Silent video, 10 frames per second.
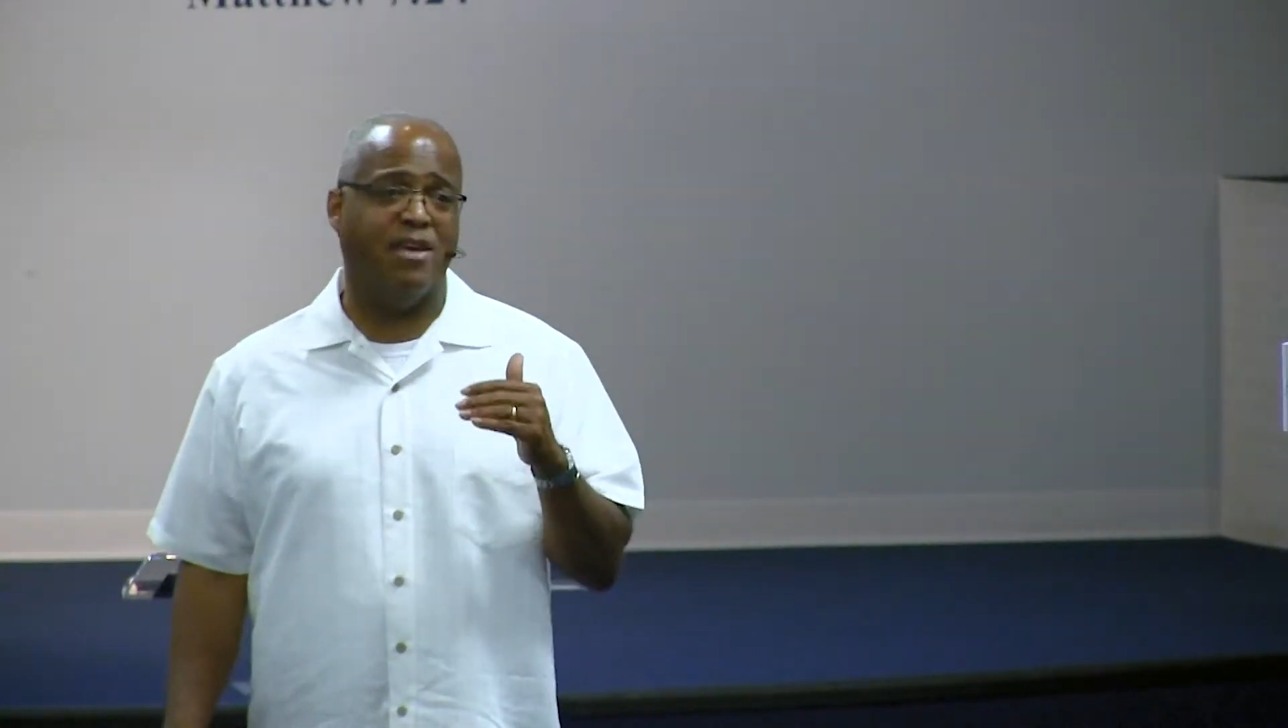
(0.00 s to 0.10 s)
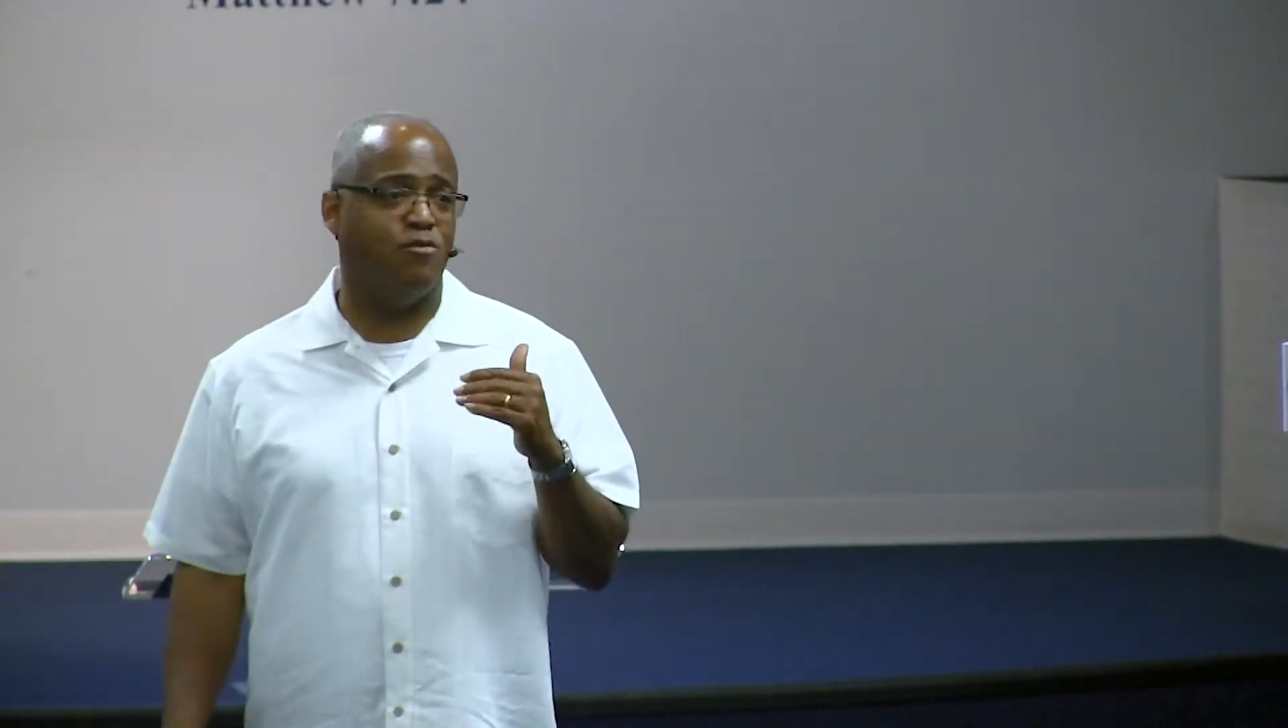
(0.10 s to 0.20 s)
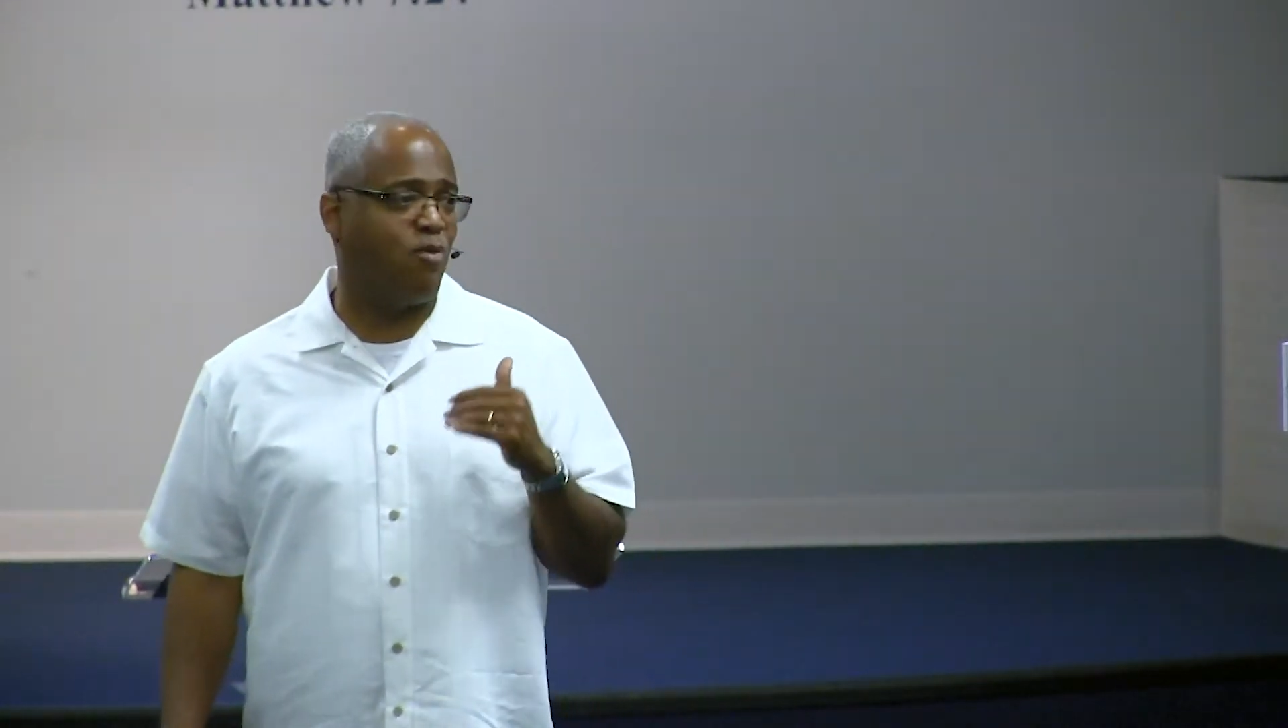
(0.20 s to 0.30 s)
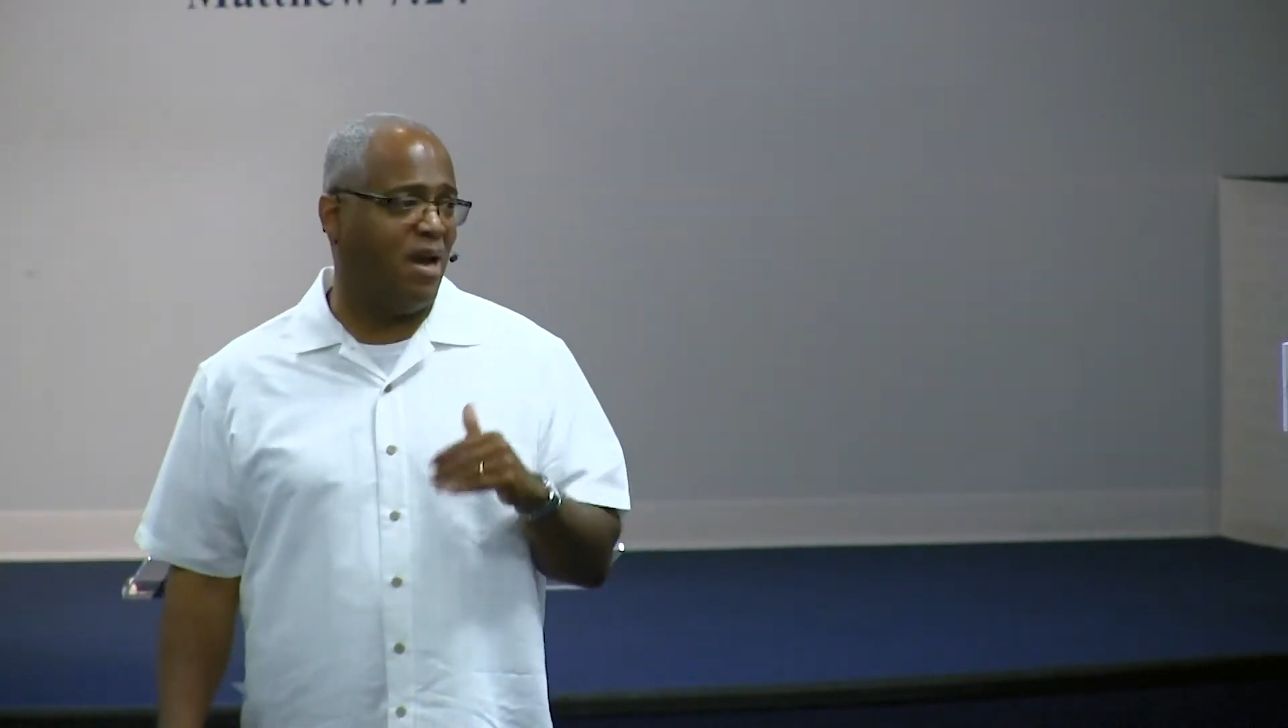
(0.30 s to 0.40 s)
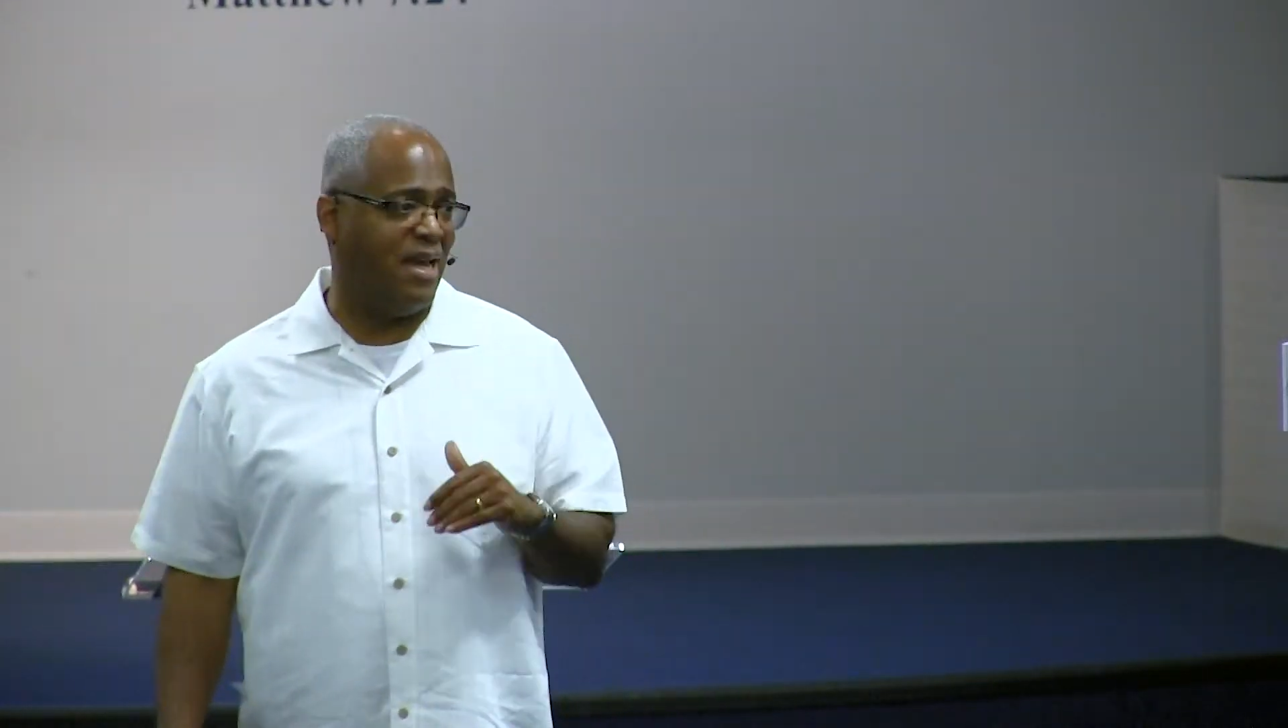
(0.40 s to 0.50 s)

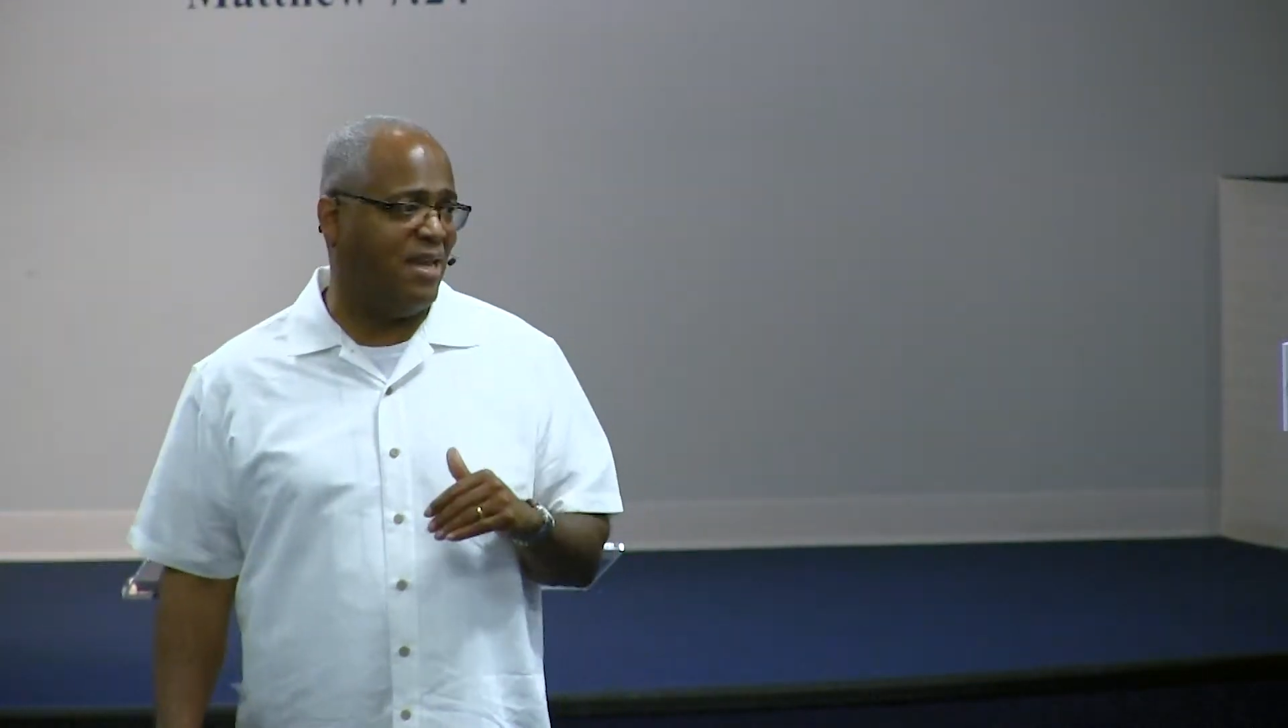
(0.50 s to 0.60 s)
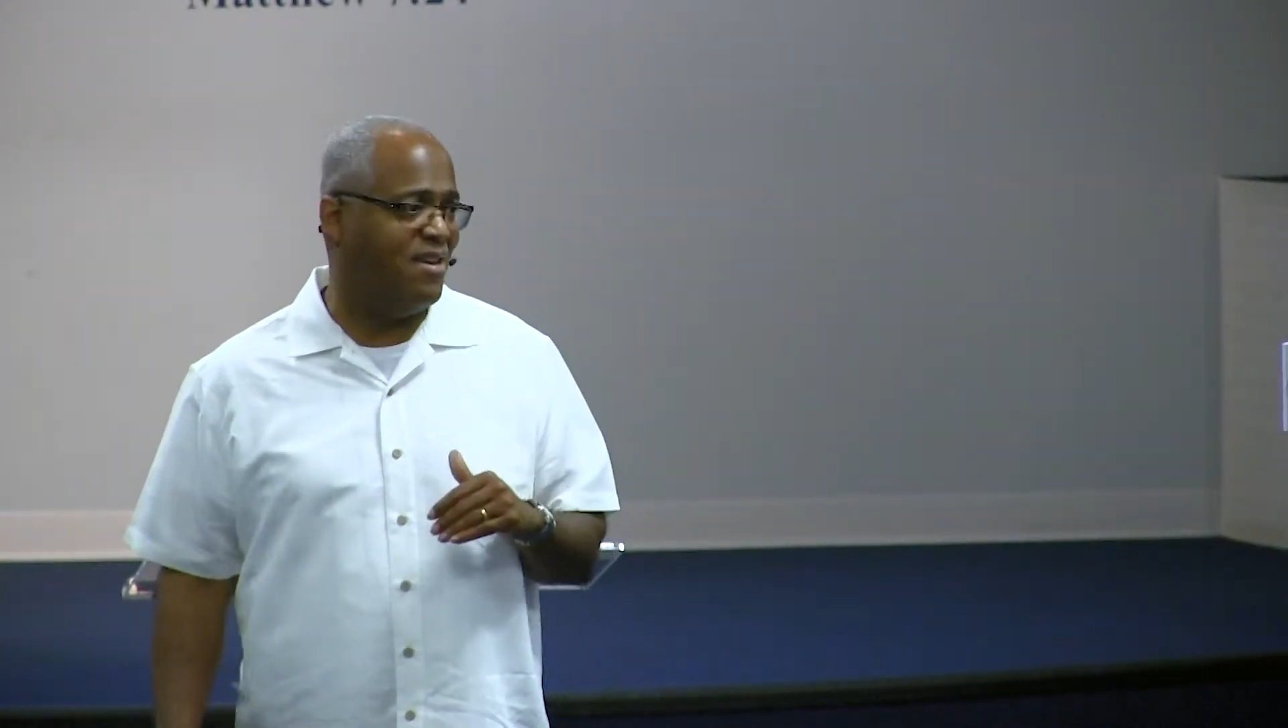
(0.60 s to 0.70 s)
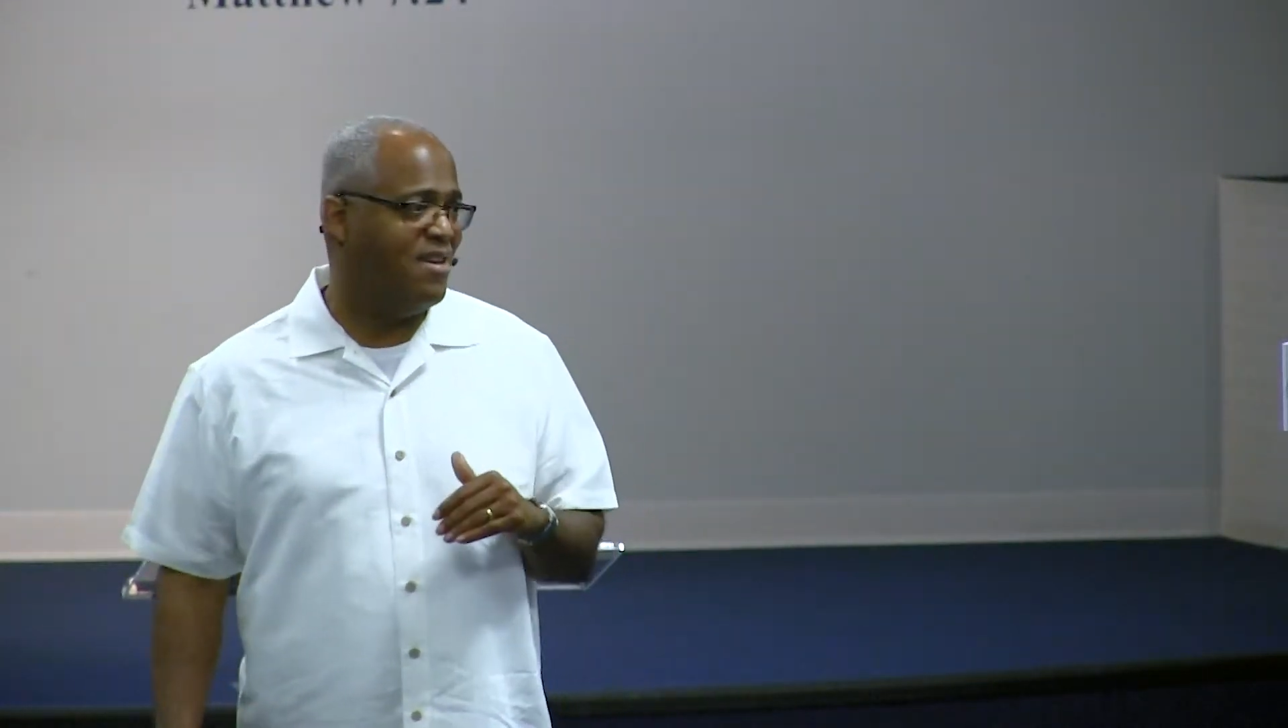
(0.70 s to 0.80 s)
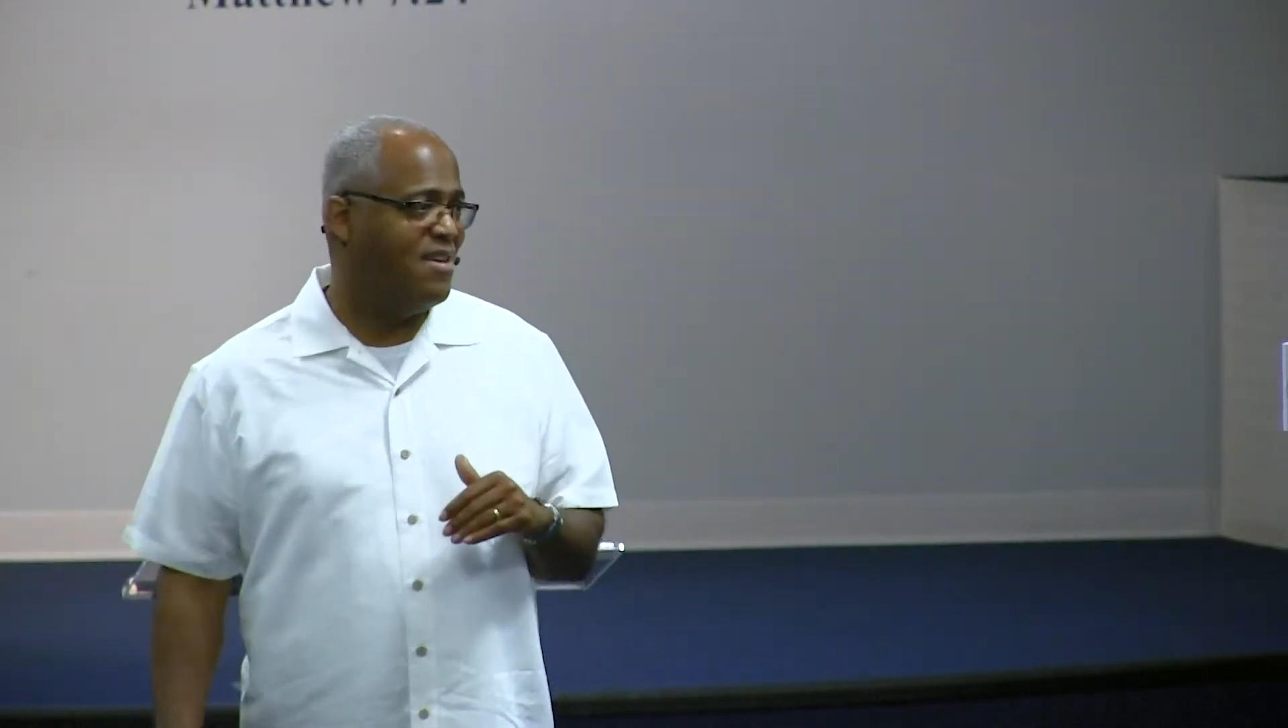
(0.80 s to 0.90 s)
it right